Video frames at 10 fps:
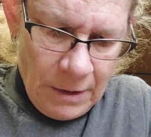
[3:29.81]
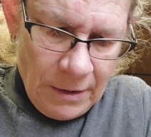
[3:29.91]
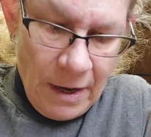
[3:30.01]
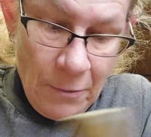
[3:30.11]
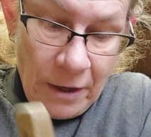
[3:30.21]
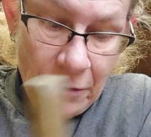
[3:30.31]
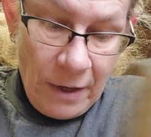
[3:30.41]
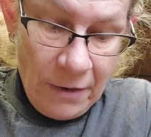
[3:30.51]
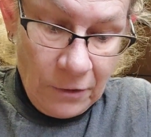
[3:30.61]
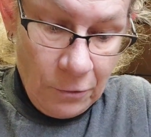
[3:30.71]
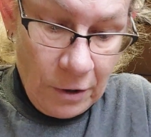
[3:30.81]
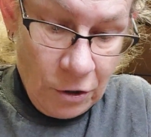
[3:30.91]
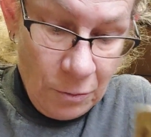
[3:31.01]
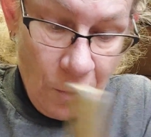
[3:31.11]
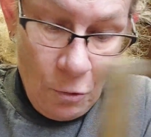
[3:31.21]
That way you don't have to
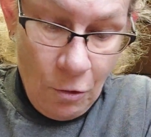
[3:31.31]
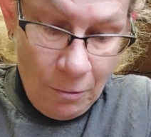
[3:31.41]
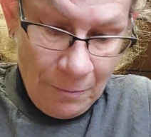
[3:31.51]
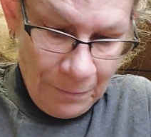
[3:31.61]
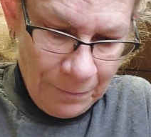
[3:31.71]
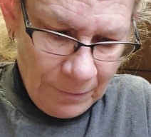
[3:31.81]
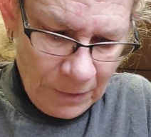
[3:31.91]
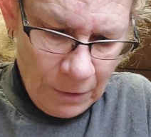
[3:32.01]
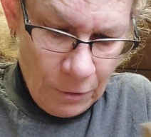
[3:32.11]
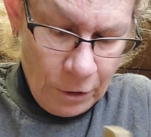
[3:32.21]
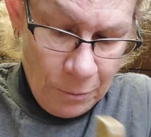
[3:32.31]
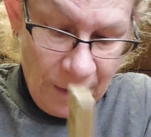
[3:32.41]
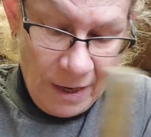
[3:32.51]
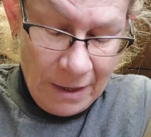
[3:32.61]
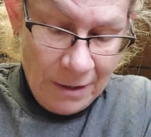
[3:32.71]
grease your bowl or your
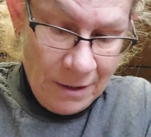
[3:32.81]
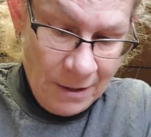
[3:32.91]
pan.